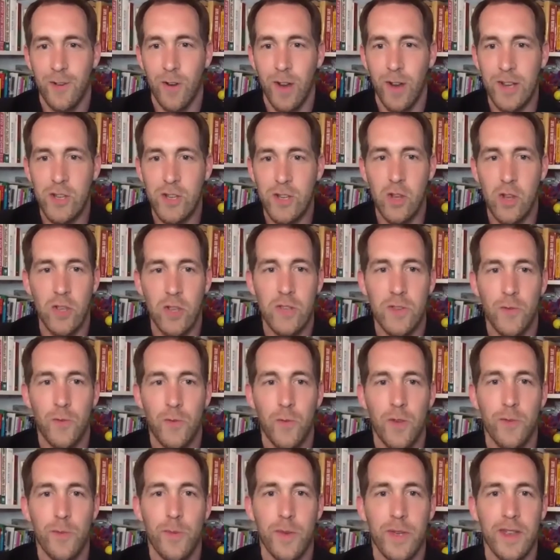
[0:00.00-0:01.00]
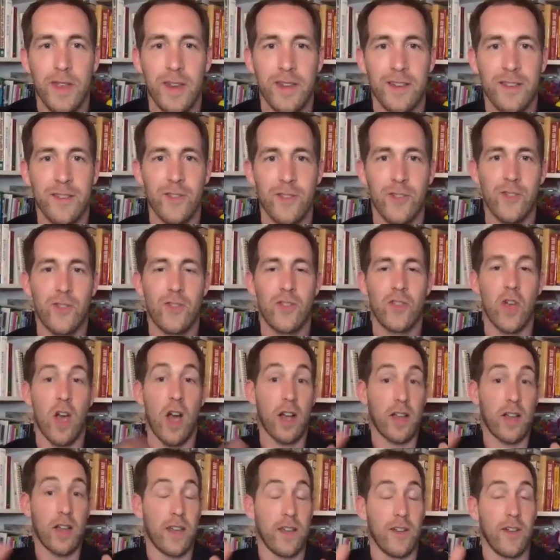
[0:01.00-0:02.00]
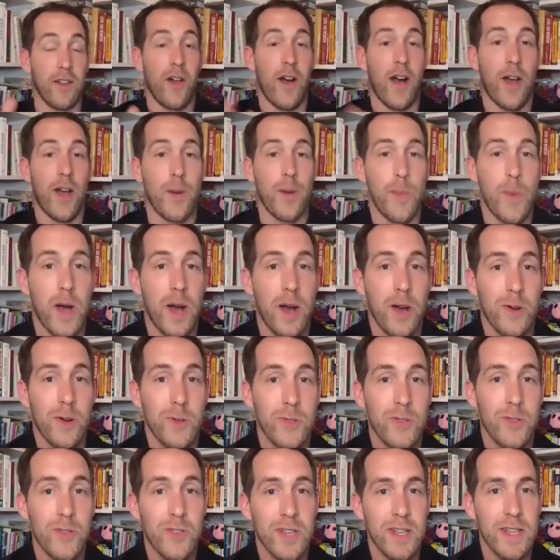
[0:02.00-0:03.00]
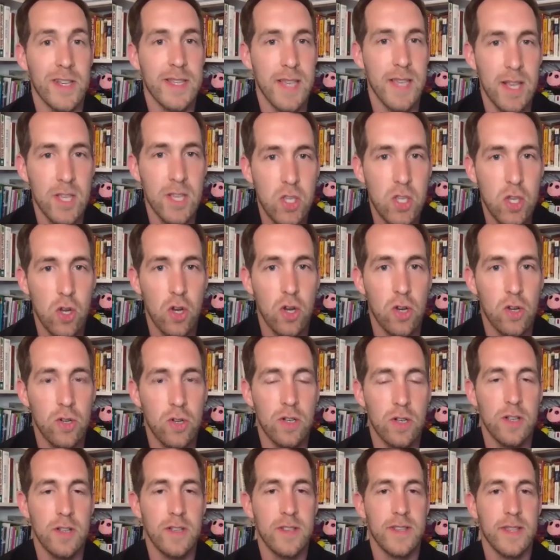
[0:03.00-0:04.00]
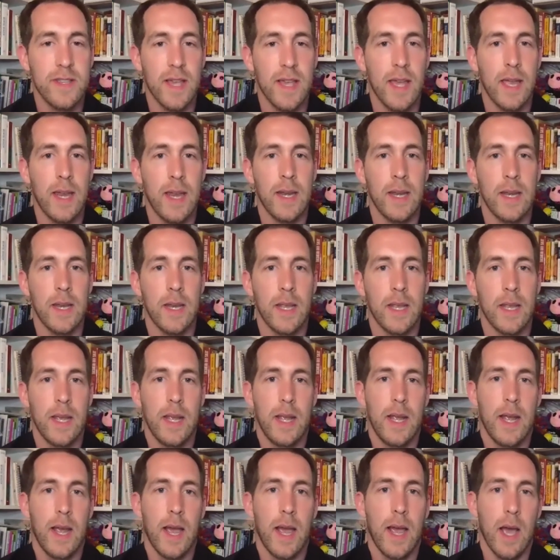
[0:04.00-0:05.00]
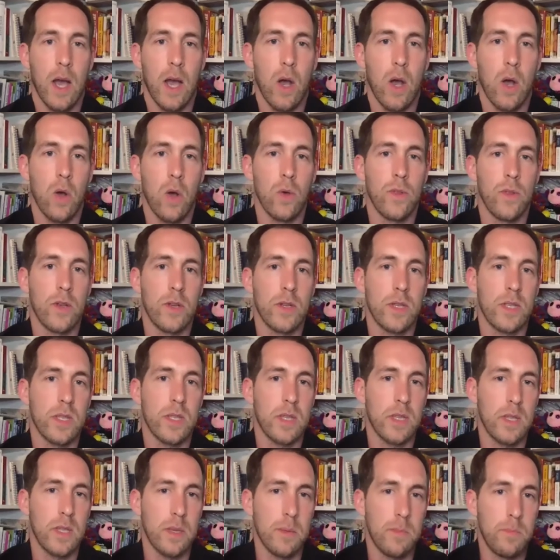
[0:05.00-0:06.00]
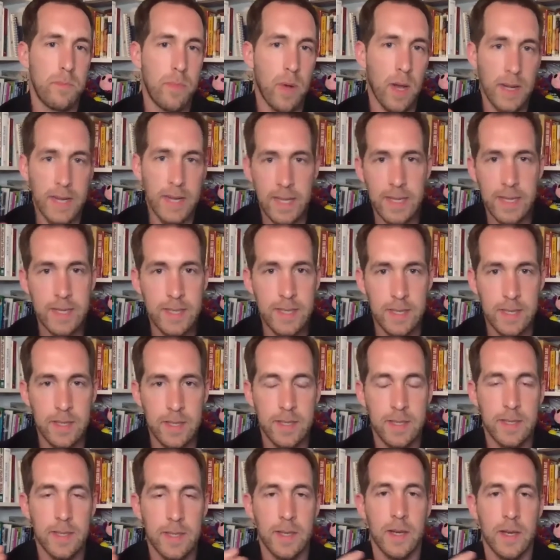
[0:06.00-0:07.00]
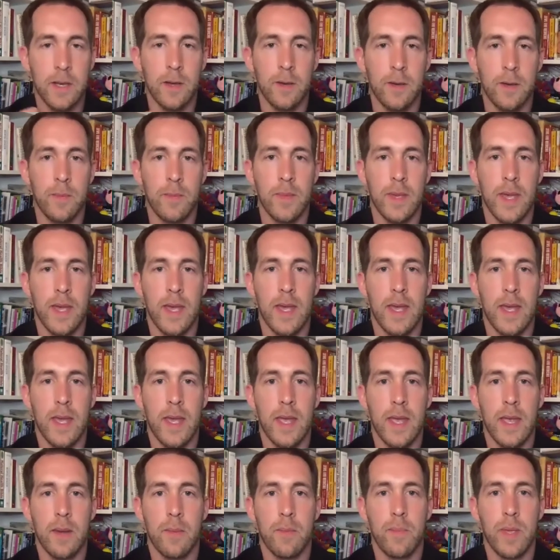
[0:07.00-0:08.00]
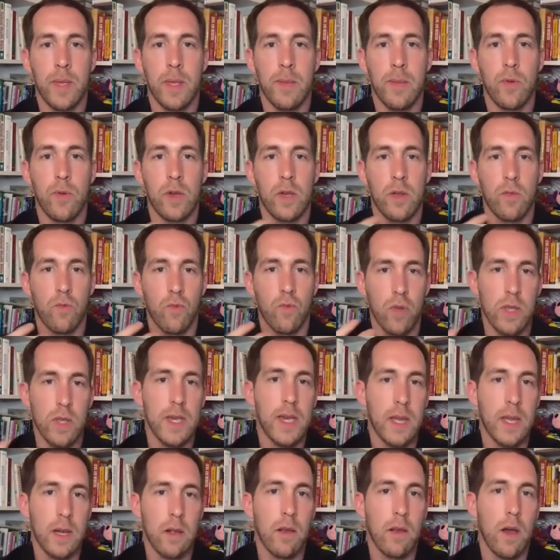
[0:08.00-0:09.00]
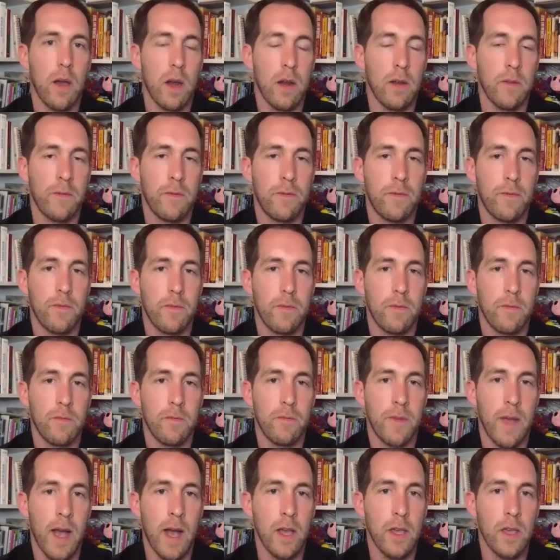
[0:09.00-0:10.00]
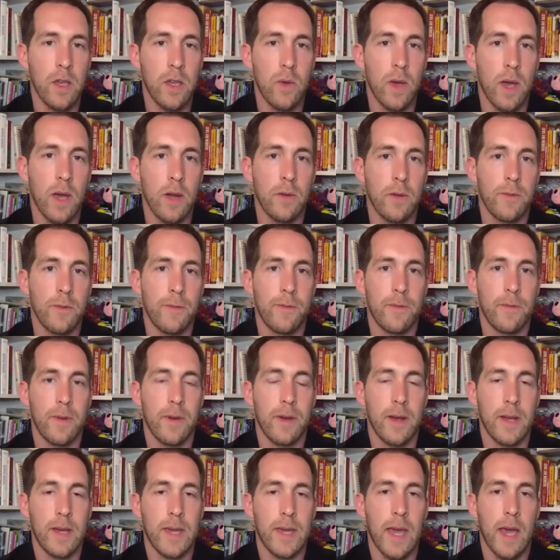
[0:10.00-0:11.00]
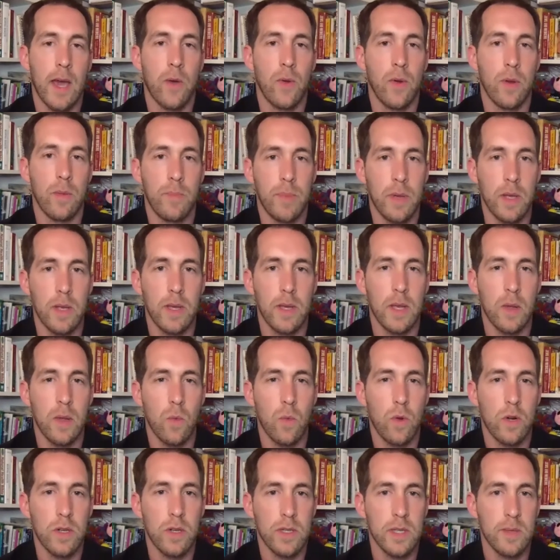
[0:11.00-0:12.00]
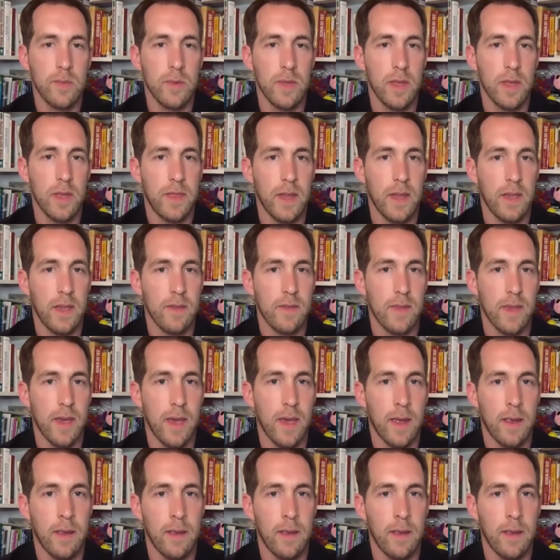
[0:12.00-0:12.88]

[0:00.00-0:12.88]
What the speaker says: right, Joseph, we've been talking a lot about success circles and how there's the buddy system, and people can really get a lot of value out of accountability. What are some of the things that